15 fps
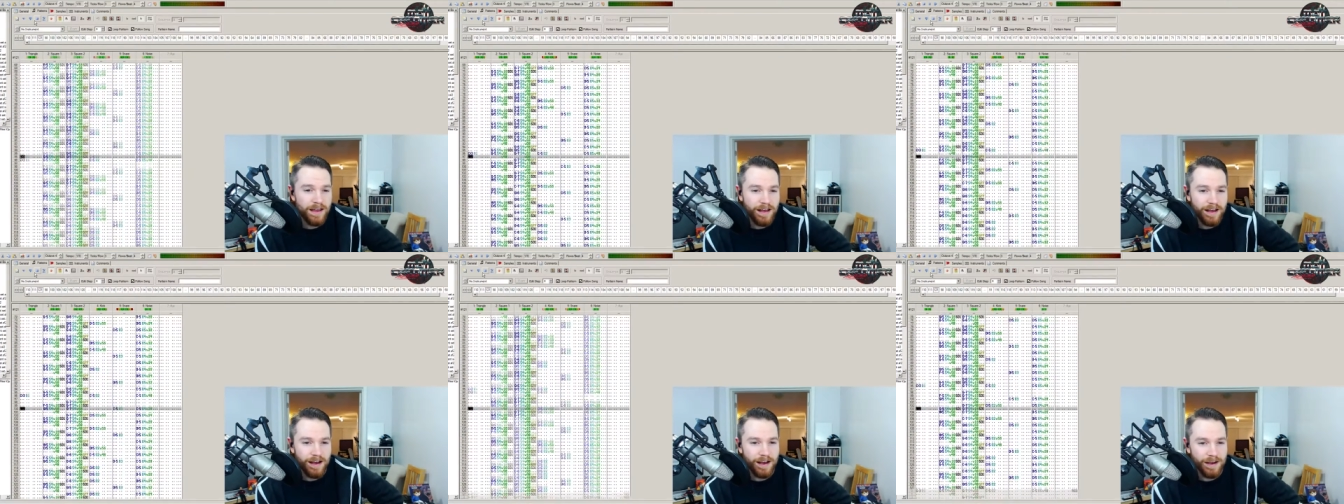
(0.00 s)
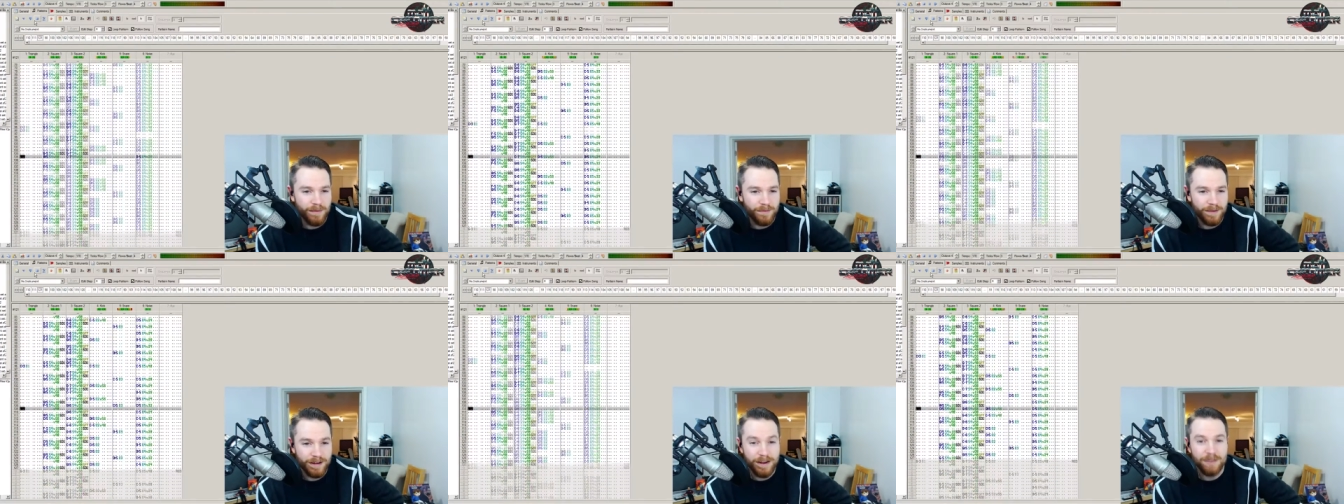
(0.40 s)

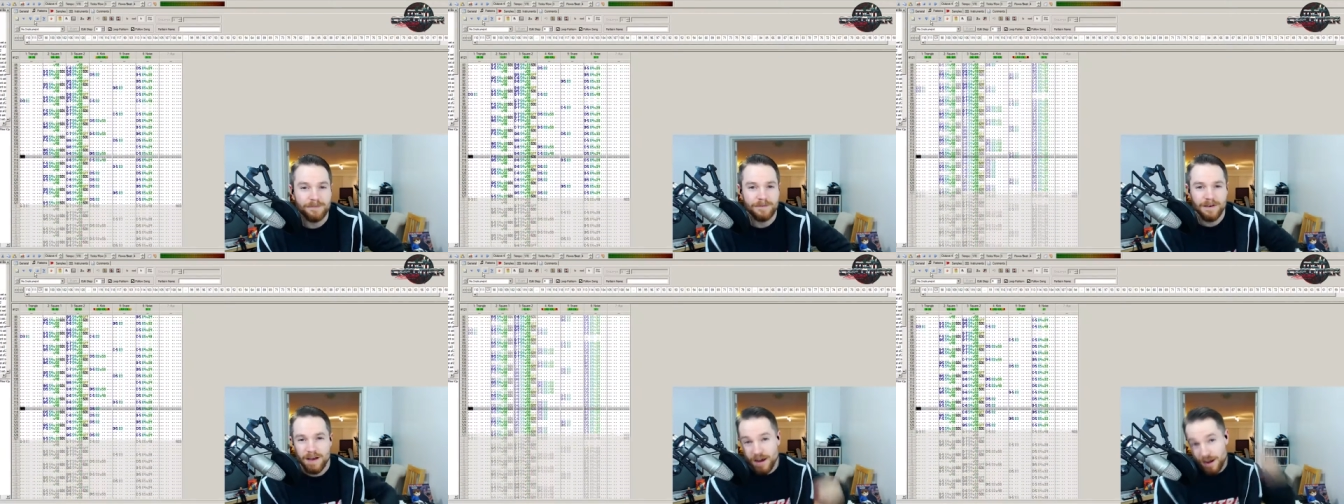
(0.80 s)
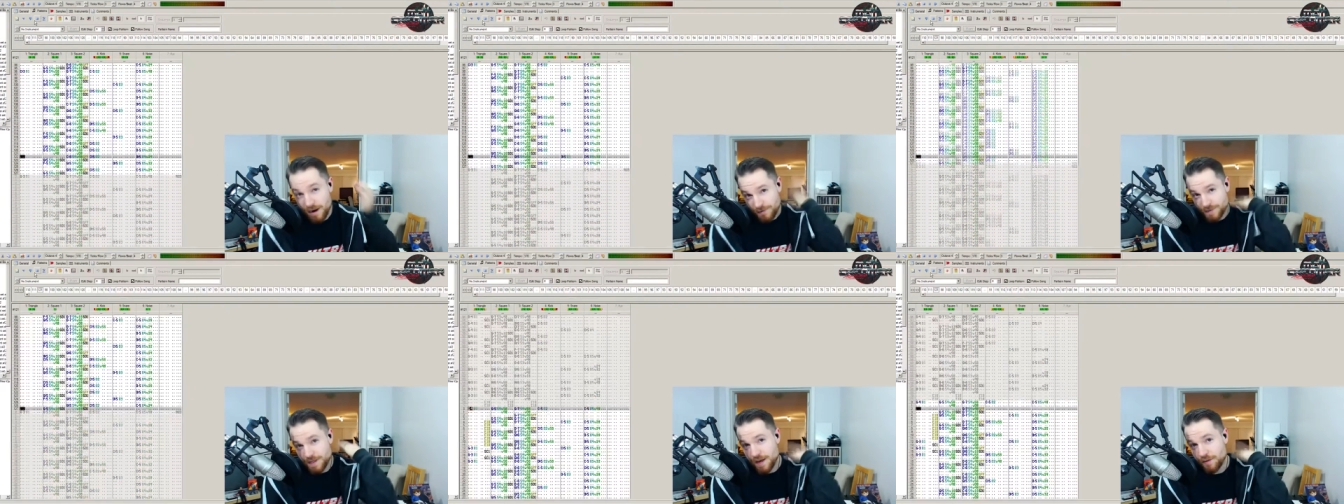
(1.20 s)
Um, enough
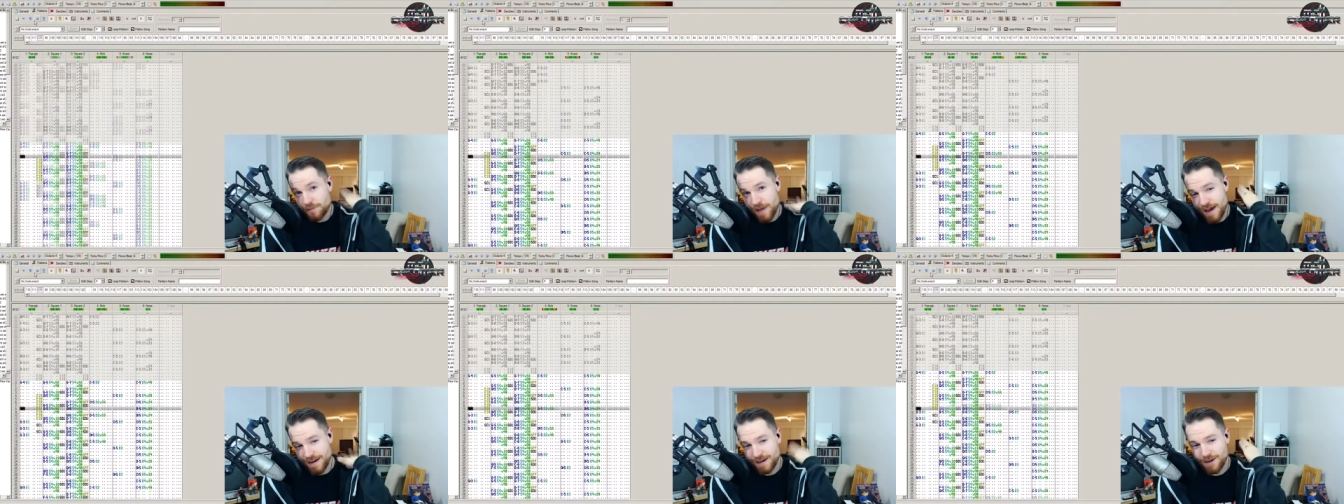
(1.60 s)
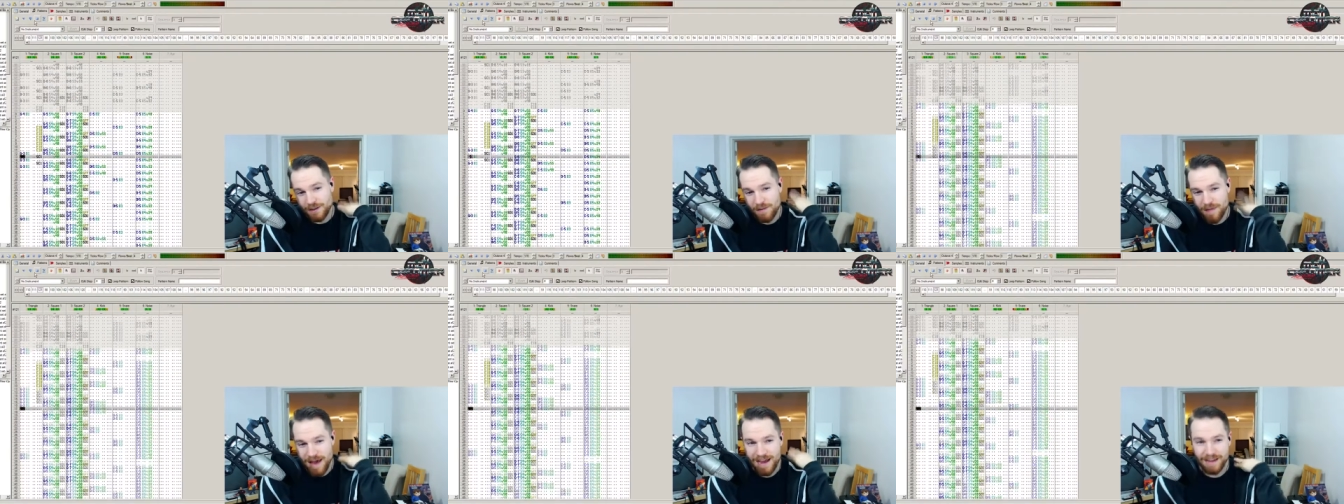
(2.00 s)
enough self padding on
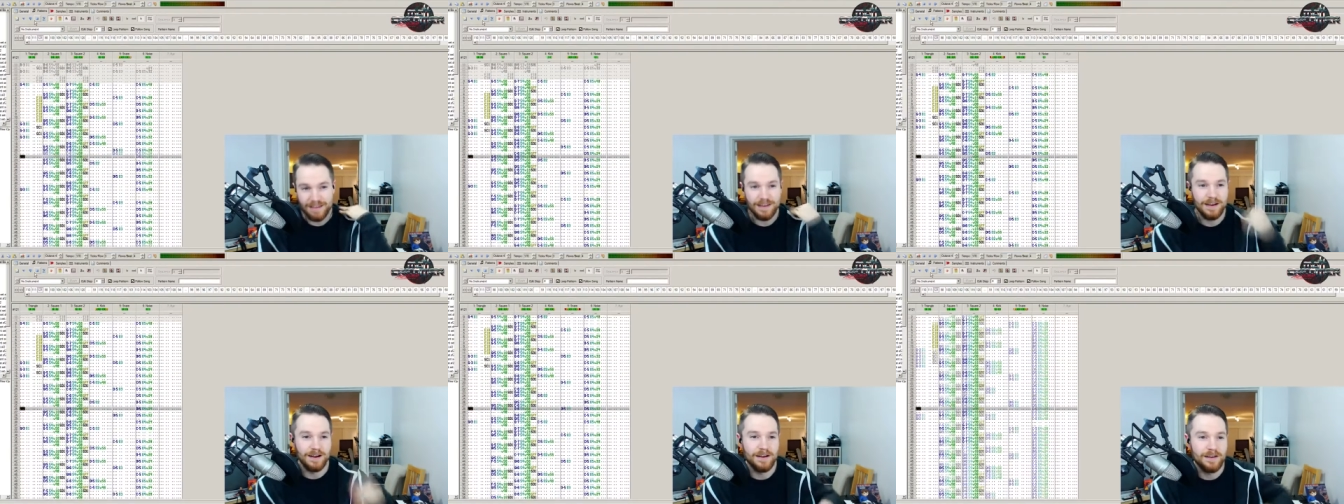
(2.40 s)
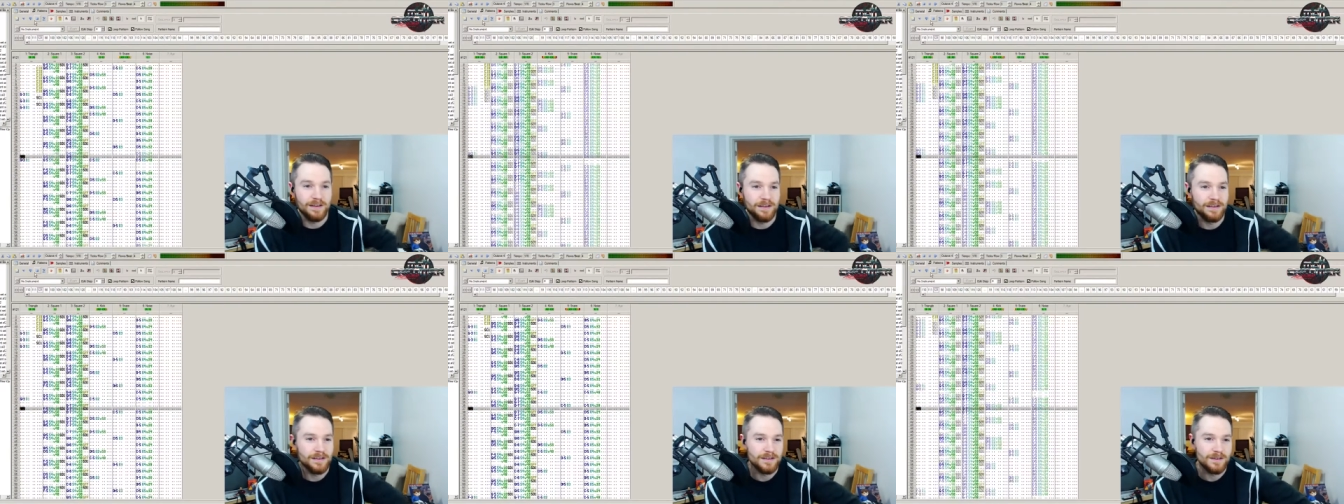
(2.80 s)
the back there,
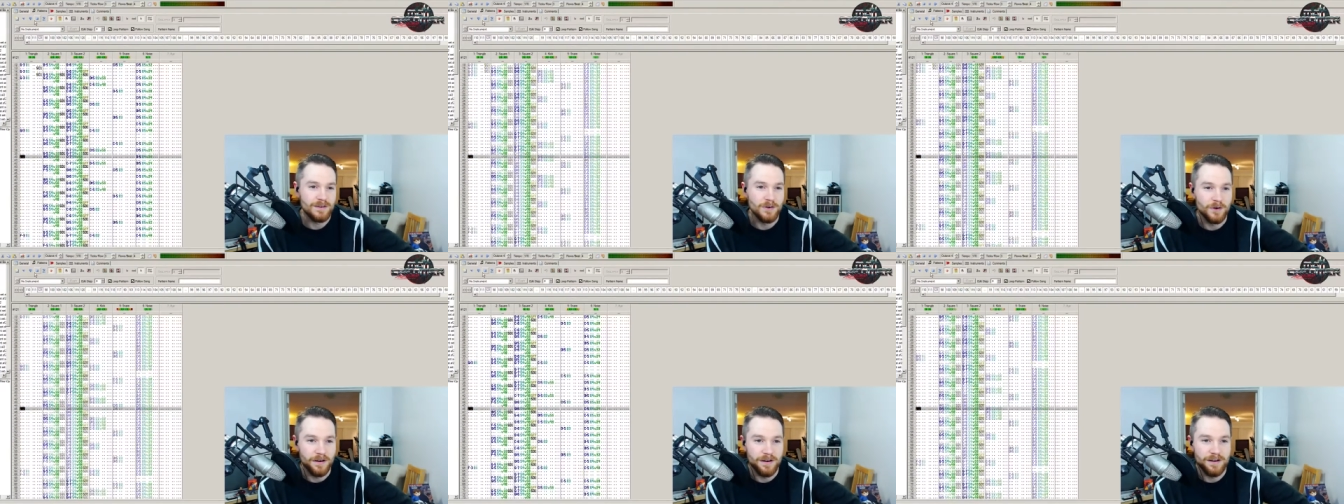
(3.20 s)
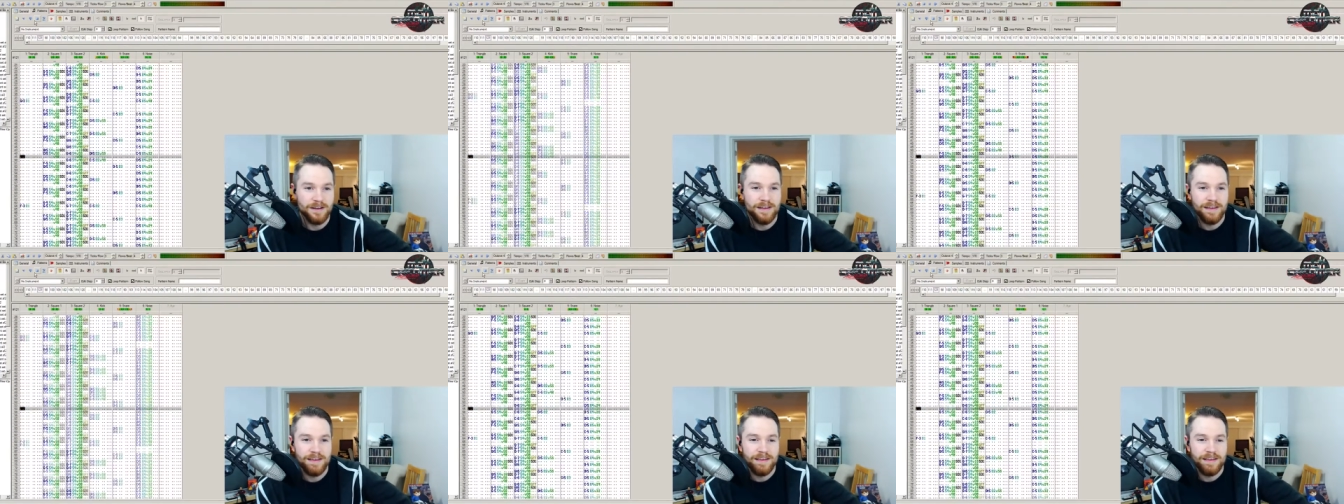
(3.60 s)
Norrin.